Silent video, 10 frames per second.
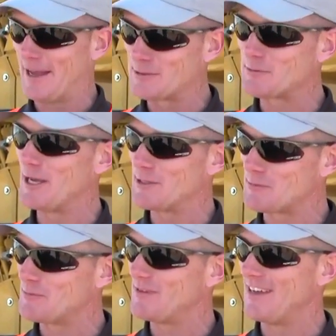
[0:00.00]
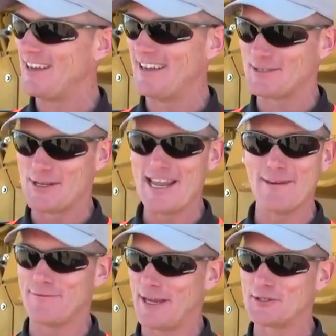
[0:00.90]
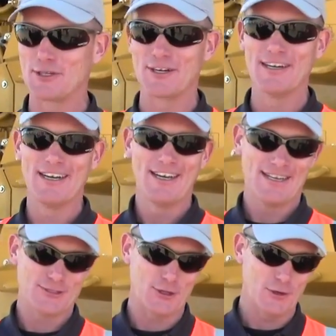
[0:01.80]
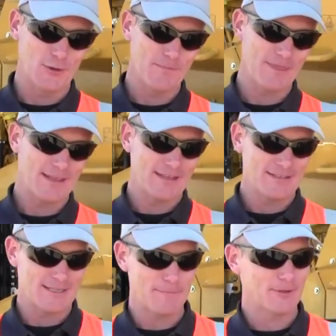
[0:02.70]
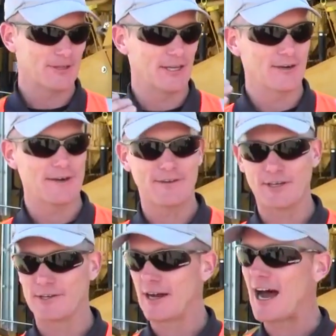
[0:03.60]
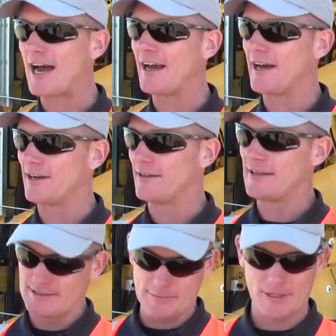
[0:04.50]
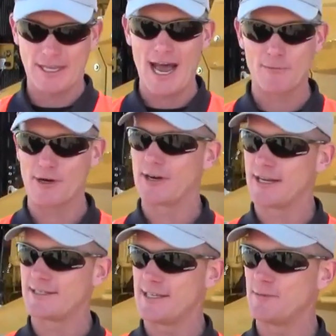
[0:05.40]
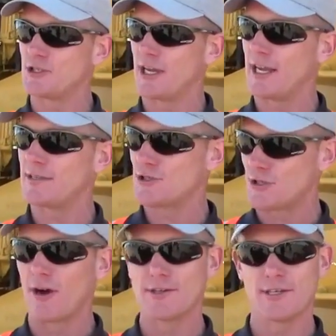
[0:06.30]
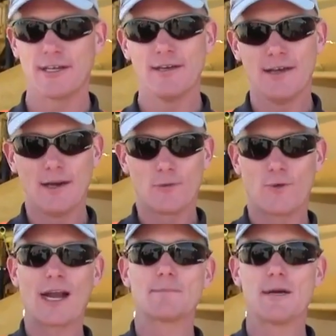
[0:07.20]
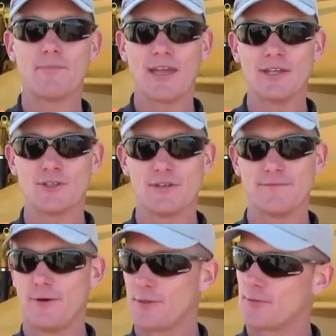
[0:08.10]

It's, it's, it's a neat feature. So typically your, your high idle, typically operator gets in the machine, starts it, ramps up the engine to full